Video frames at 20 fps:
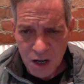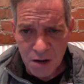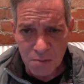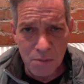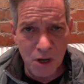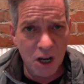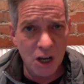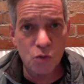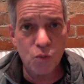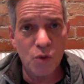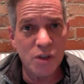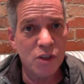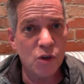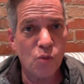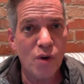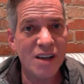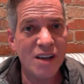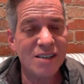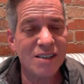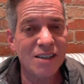Because with the
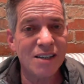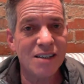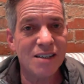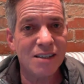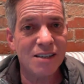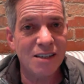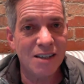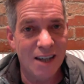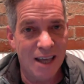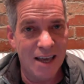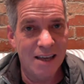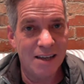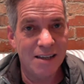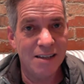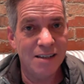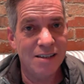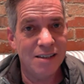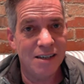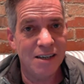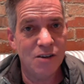restless leg
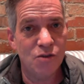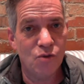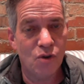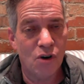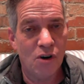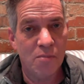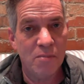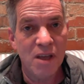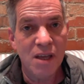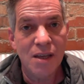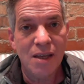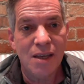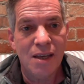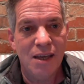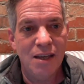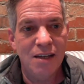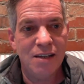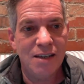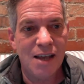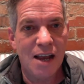syndrome,
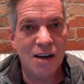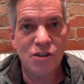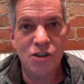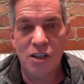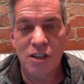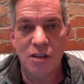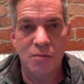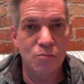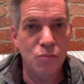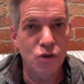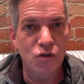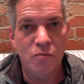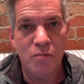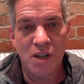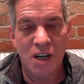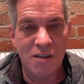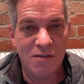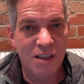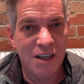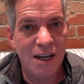it's actually the movement
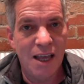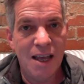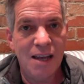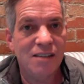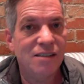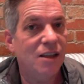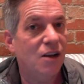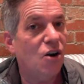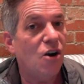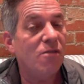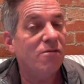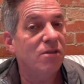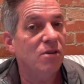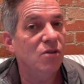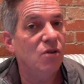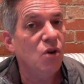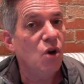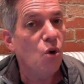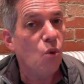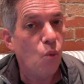of the legs that often
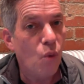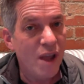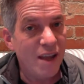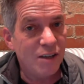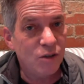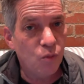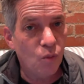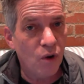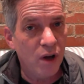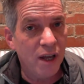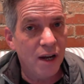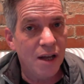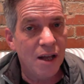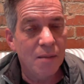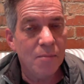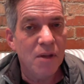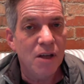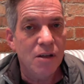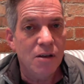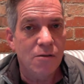wakes one
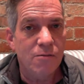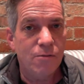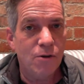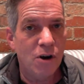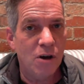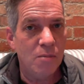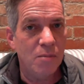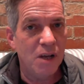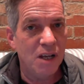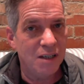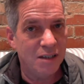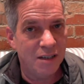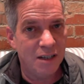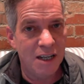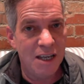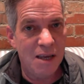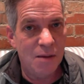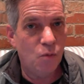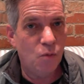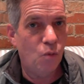up from a
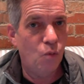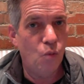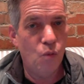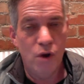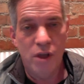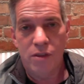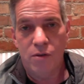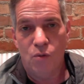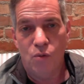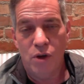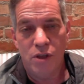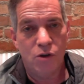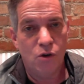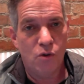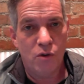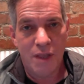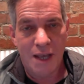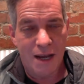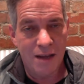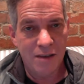sleep with or
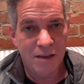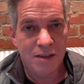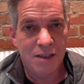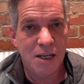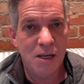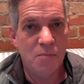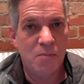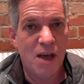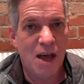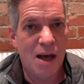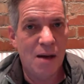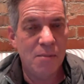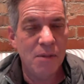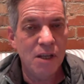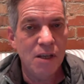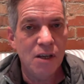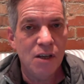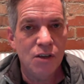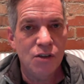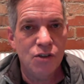without the Cpap.
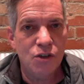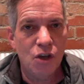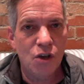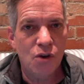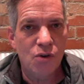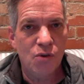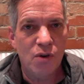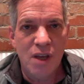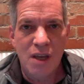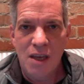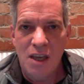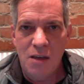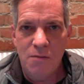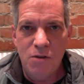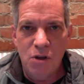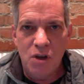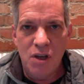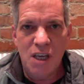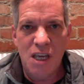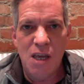So if
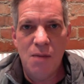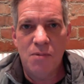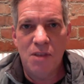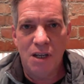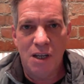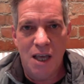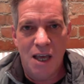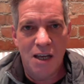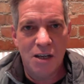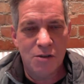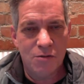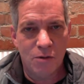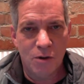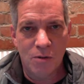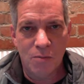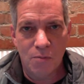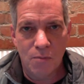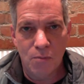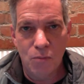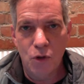you can keep the legs
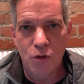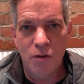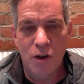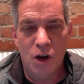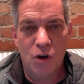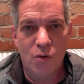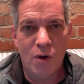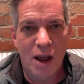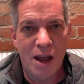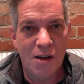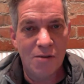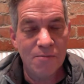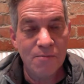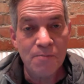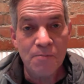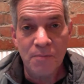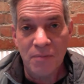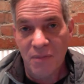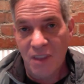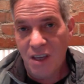from moving around,
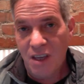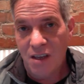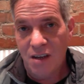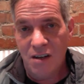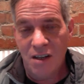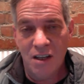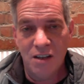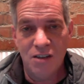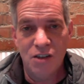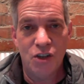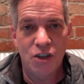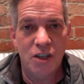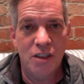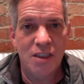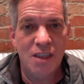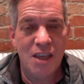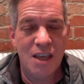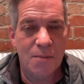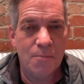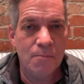then it's a good
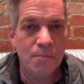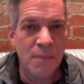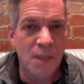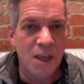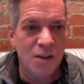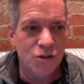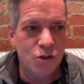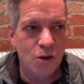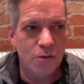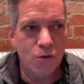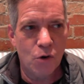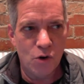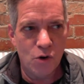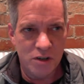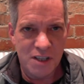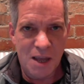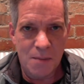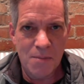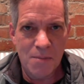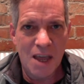thing. So of course
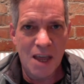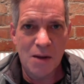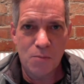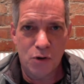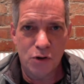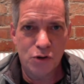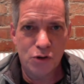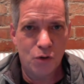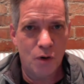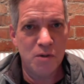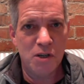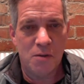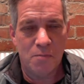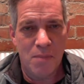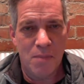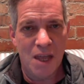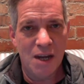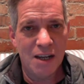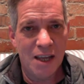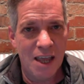they make prescription
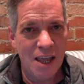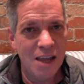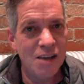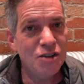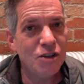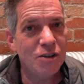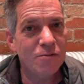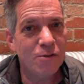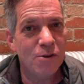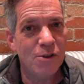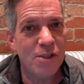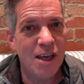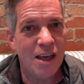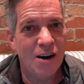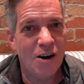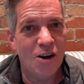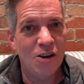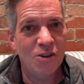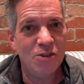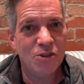medication for that
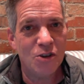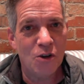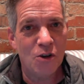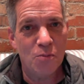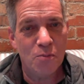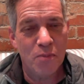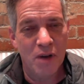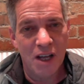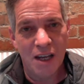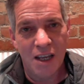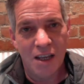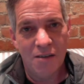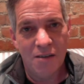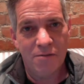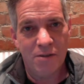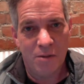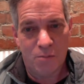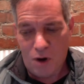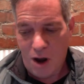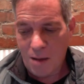also, but if
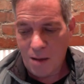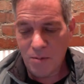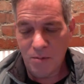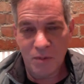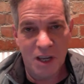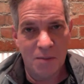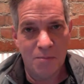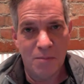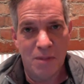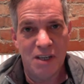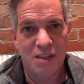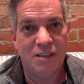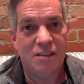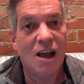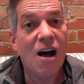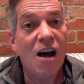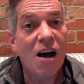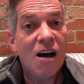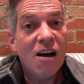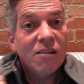a problem can be
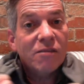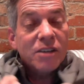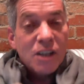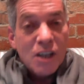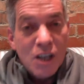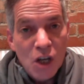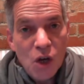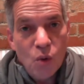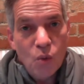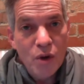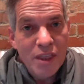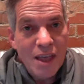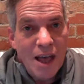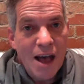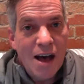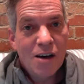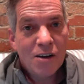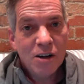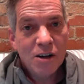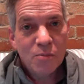solved
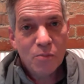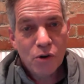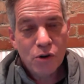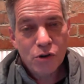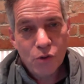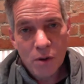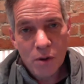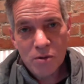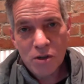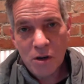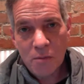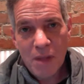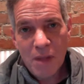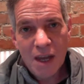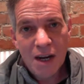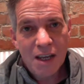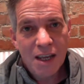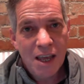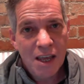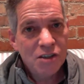without a prescription
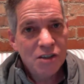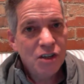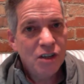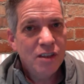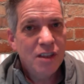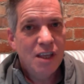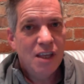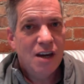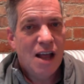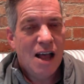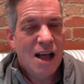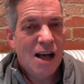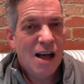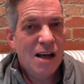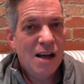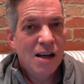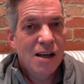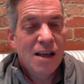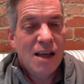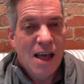medication, then
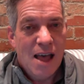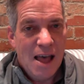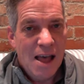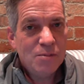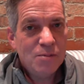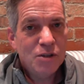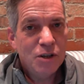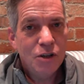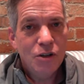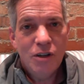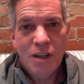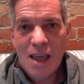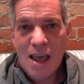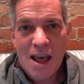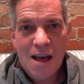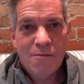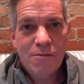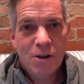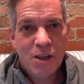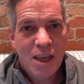I absolutely
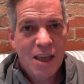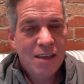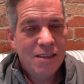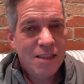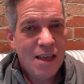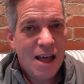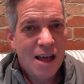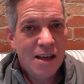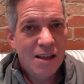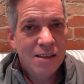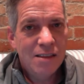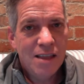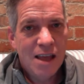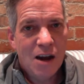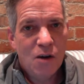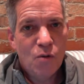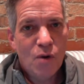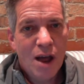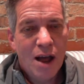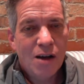advocate
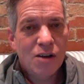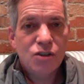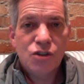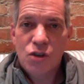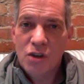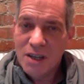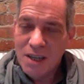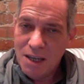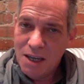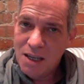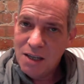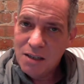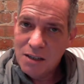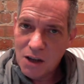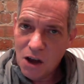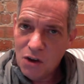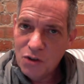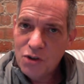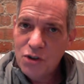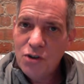that route. So again,
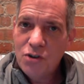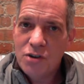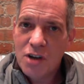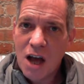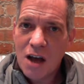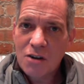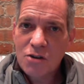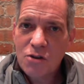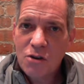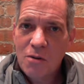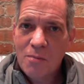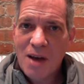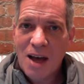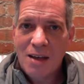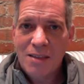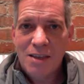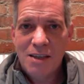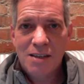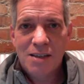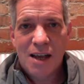talk to your doctor
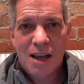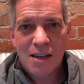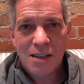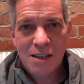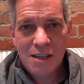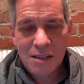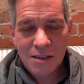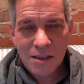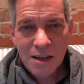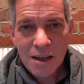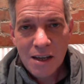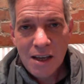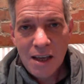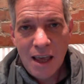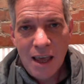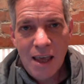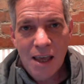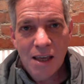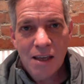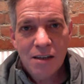about these ideas
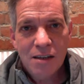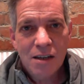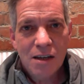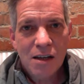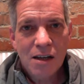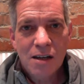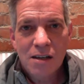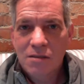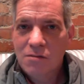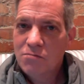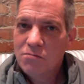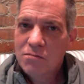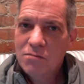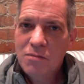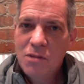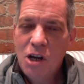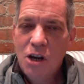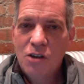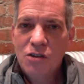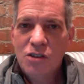and
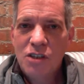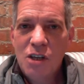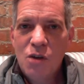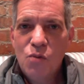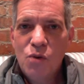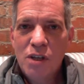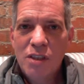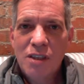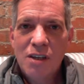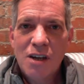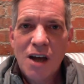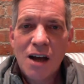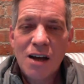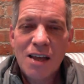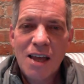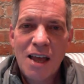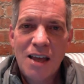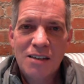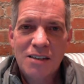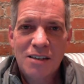see what the
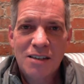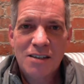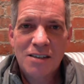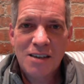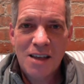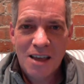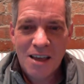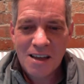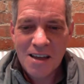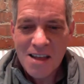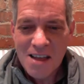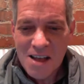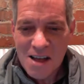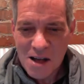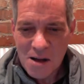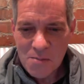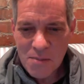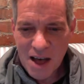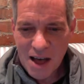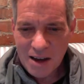doc has to say
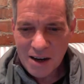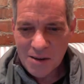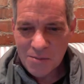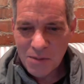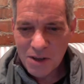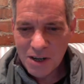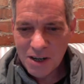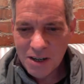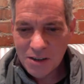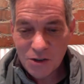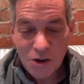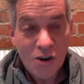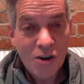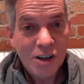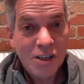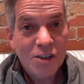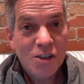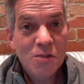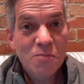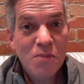about it. But it
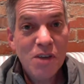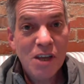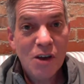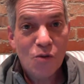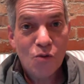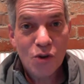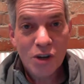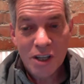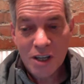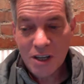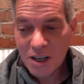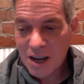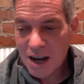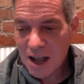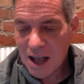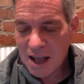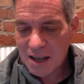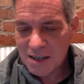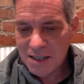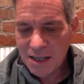certainly could be a really good
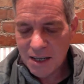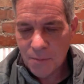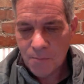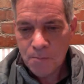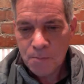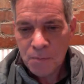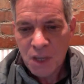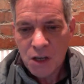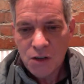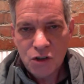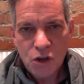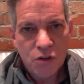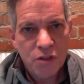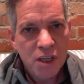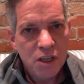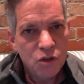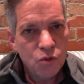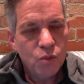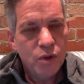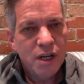idea. So
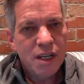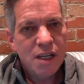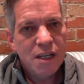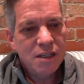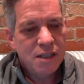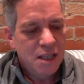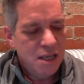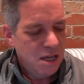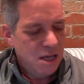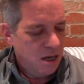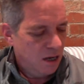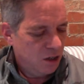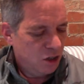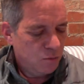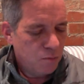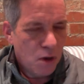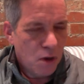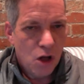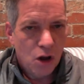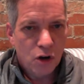this one is the
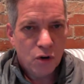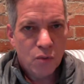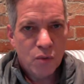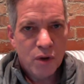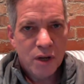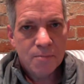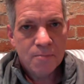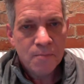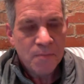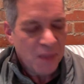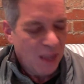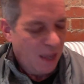smaller one.